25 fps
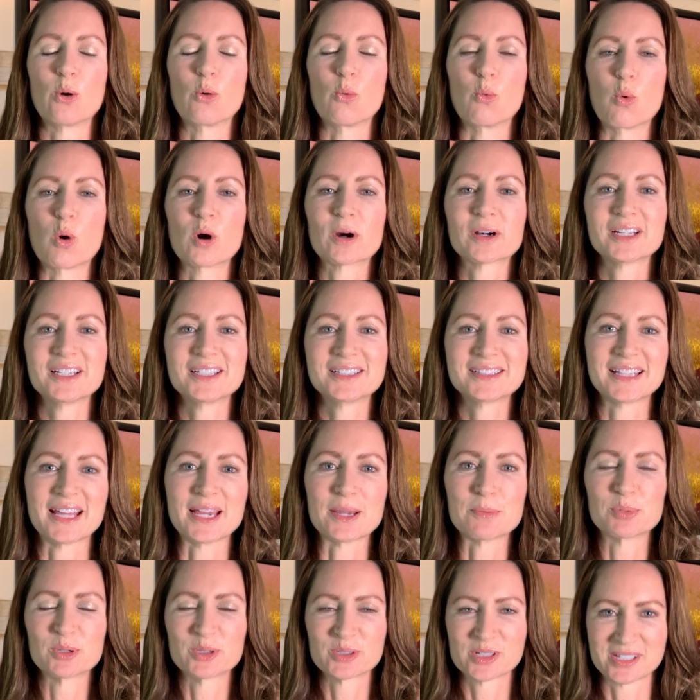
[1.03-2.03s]
Warning
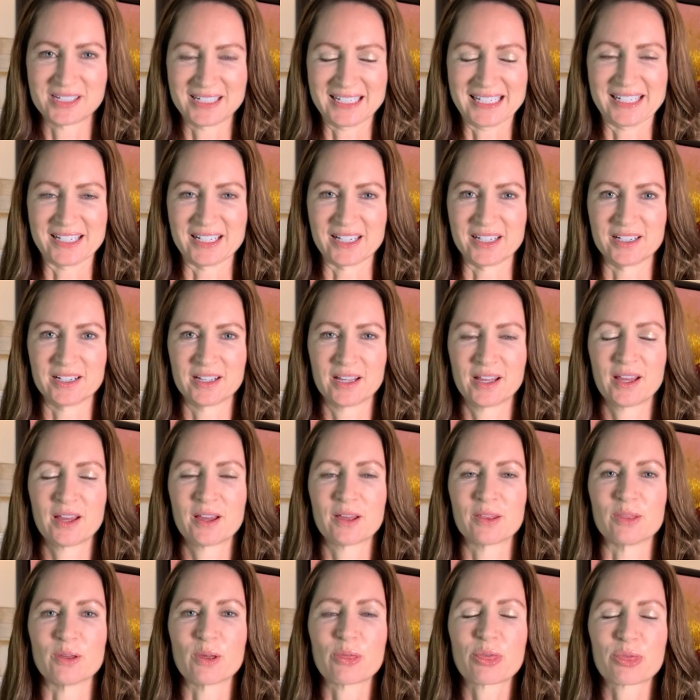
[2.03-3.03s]
labels needed.
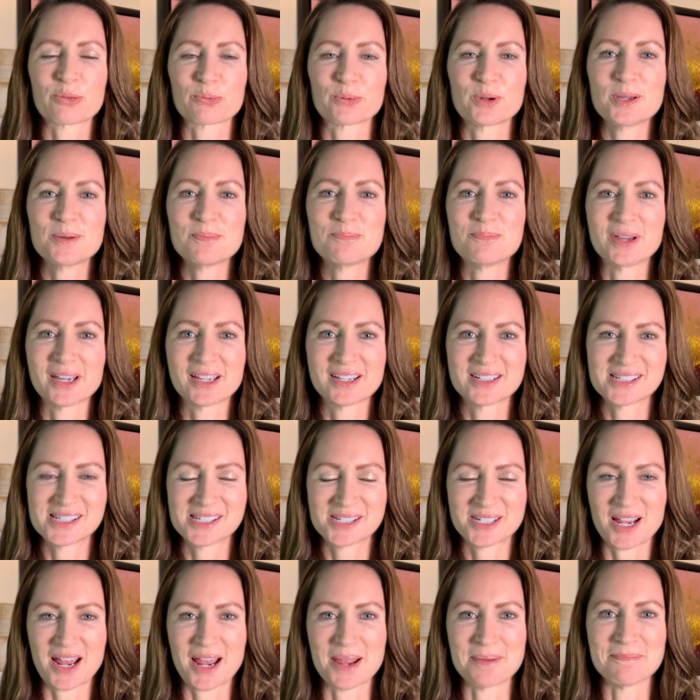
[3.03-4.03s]
The three biggest
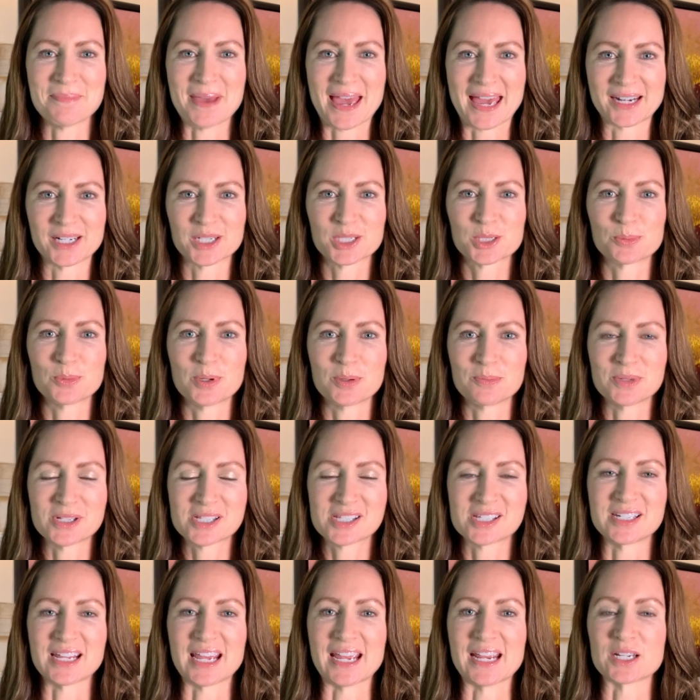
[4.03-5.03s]
time management
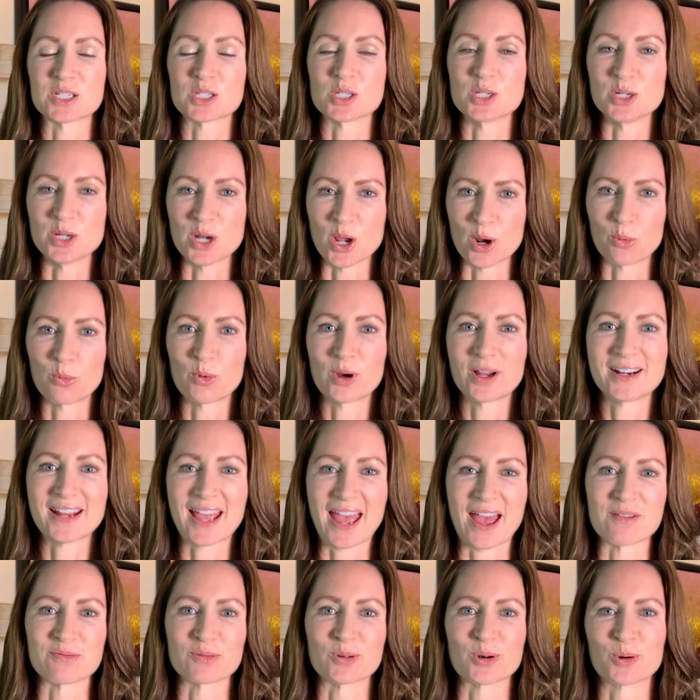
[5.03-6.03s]
mistakes no one
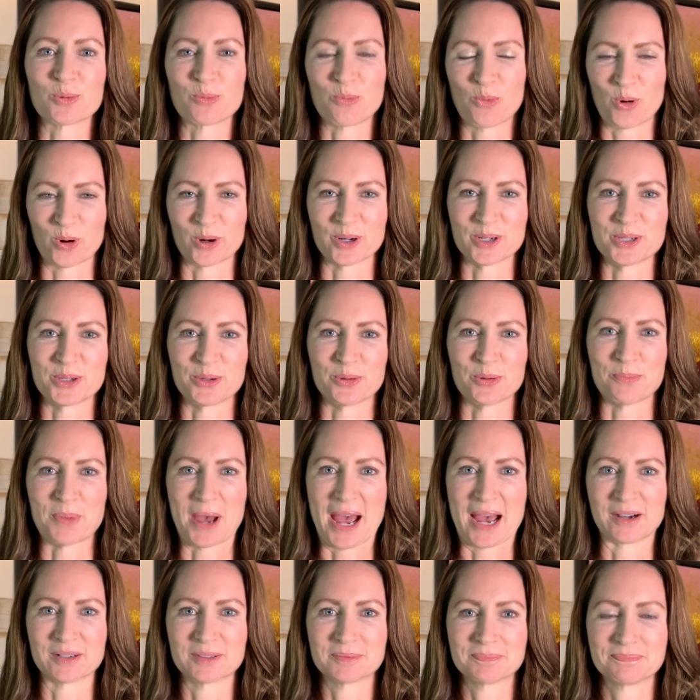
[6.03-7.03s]
ever warned you
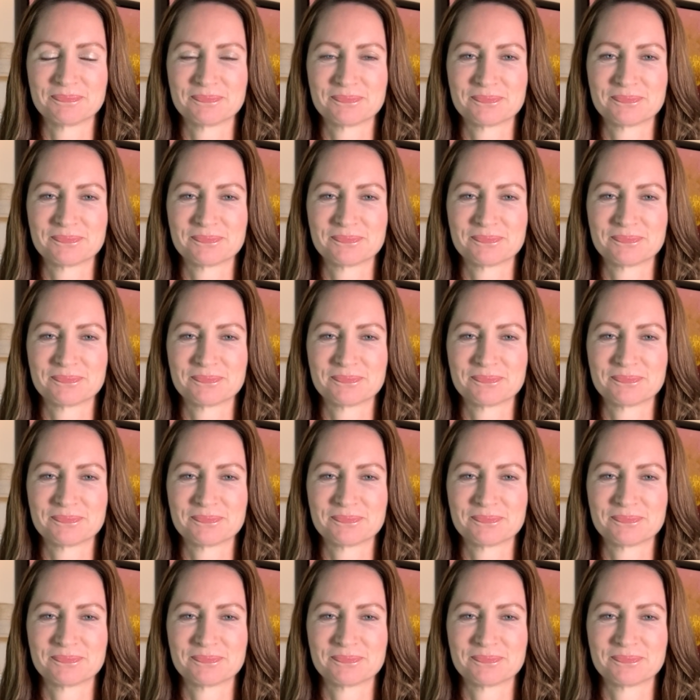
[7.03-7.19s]
about.